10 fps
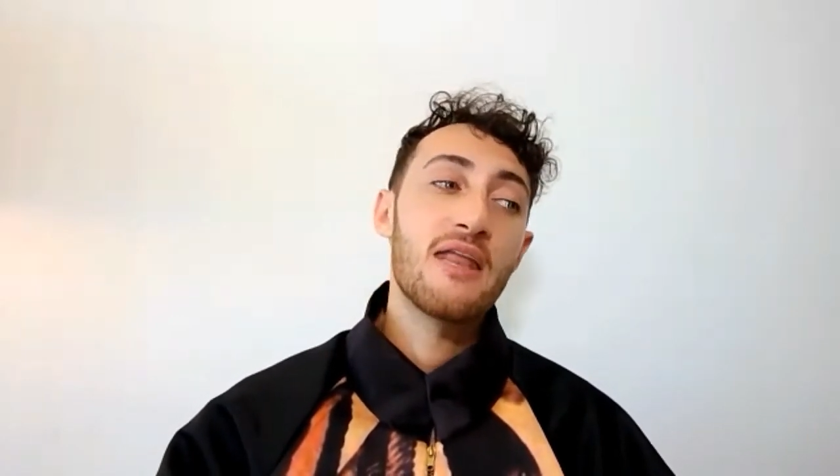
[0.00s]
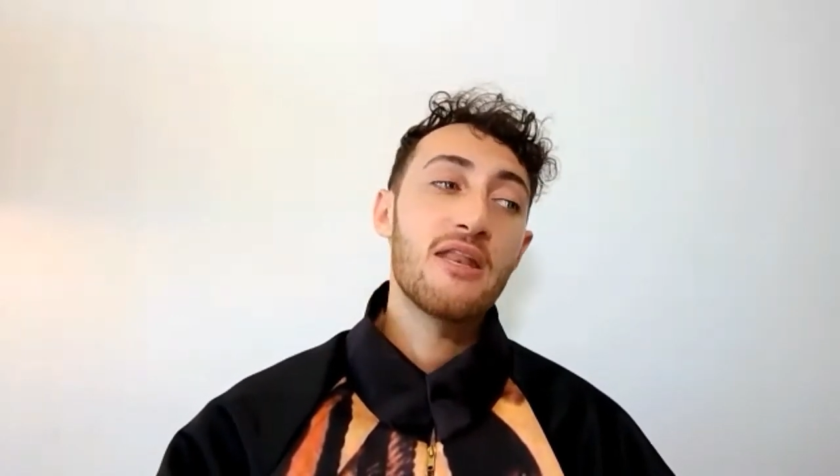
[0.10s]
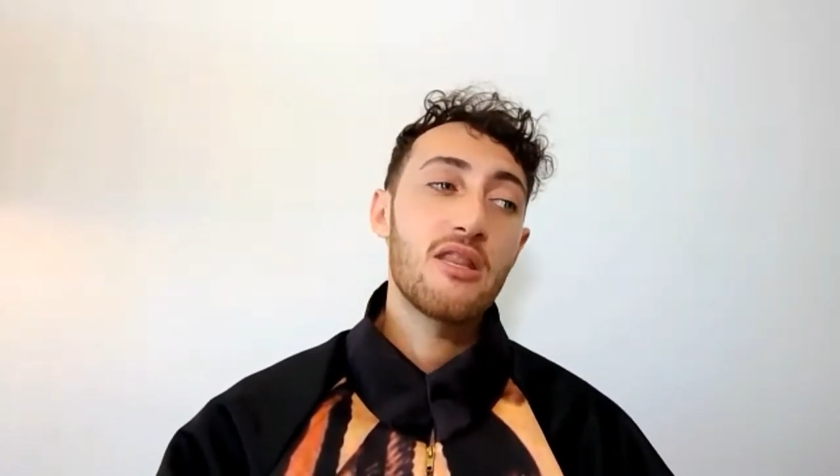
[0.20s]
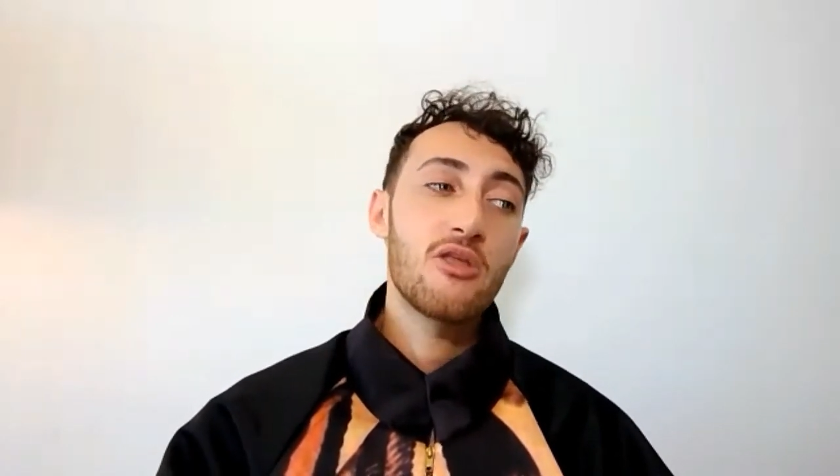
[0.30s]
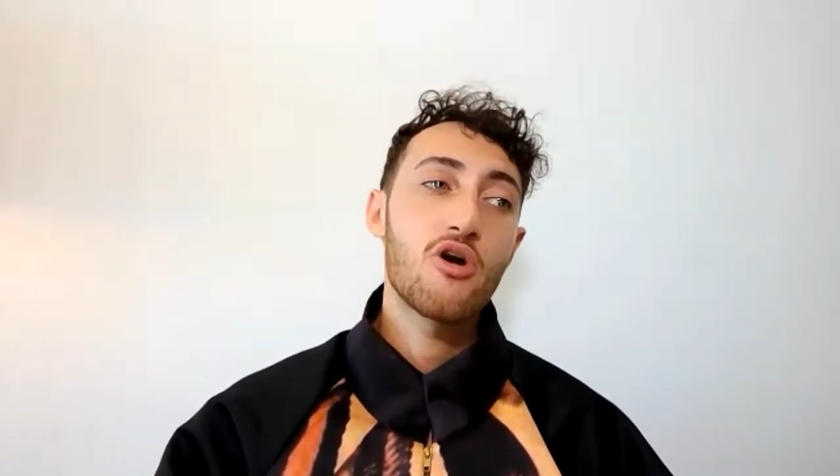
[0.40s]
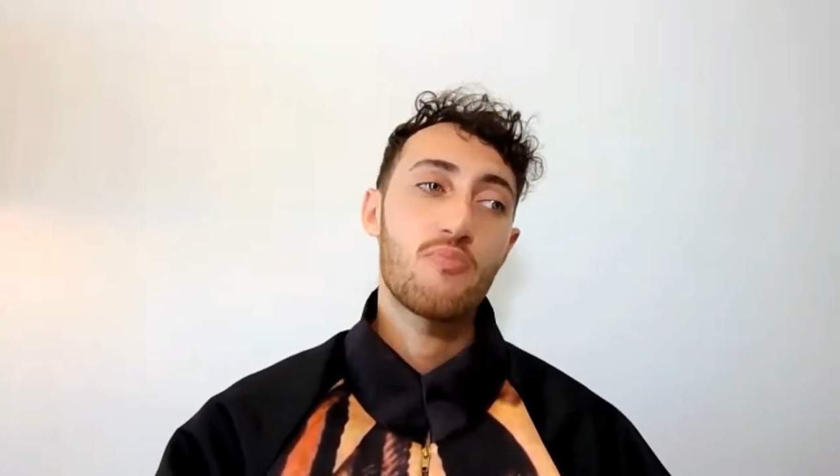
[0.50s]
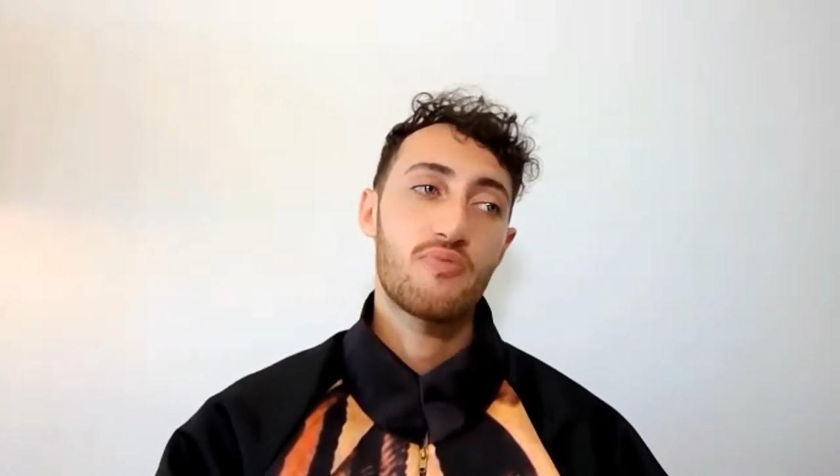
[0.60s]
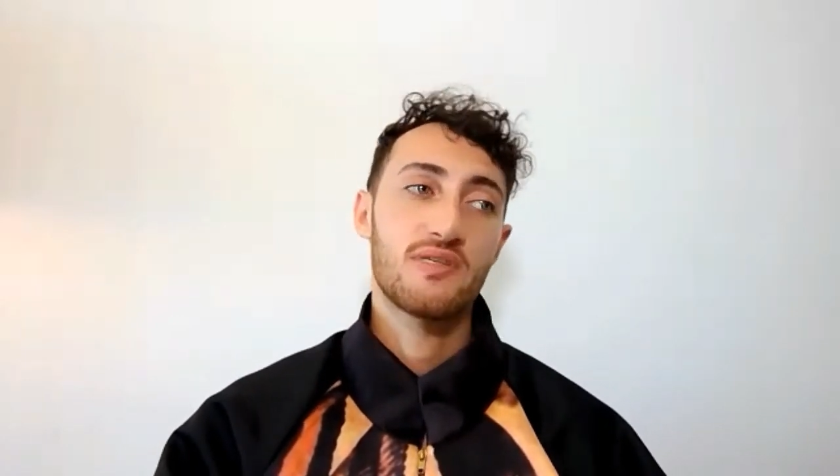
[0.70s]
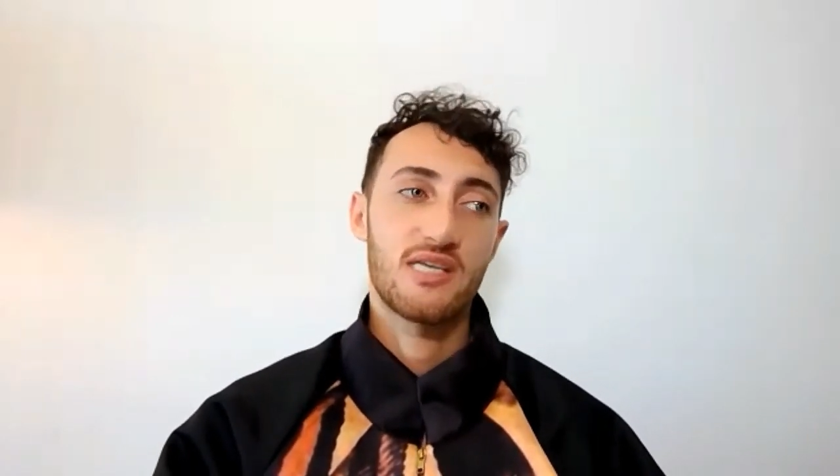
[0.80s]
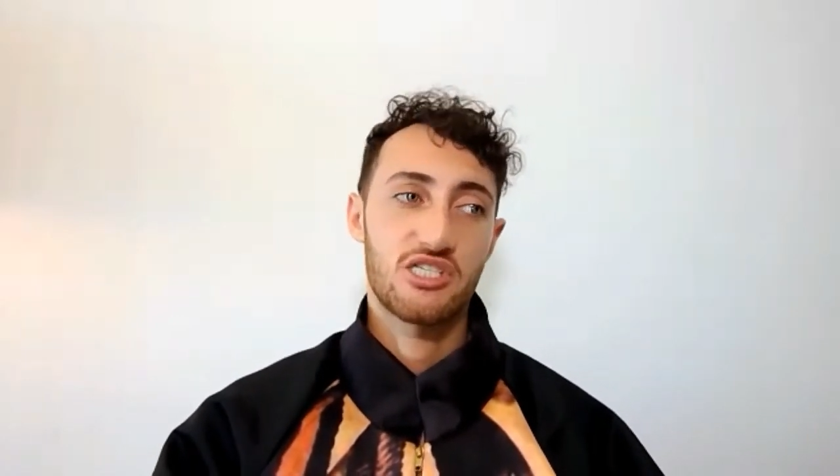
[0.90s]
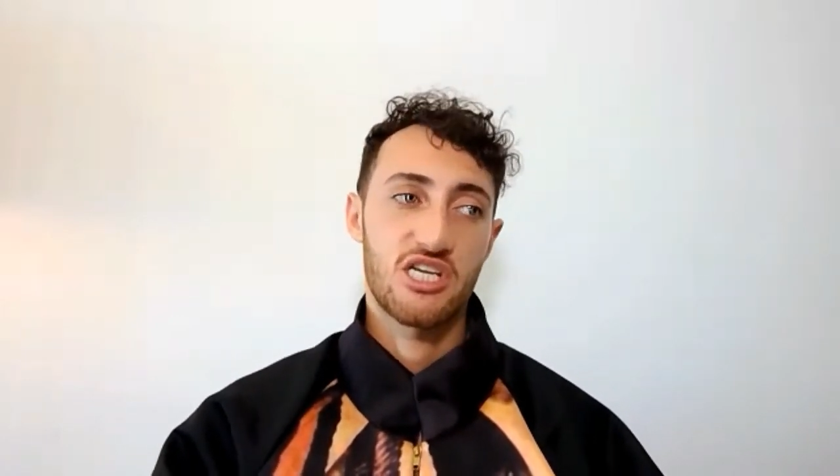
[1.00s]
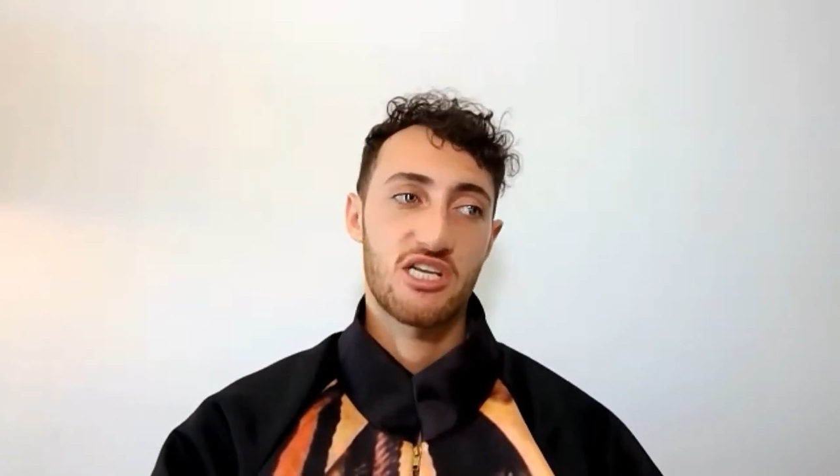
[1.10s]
your position,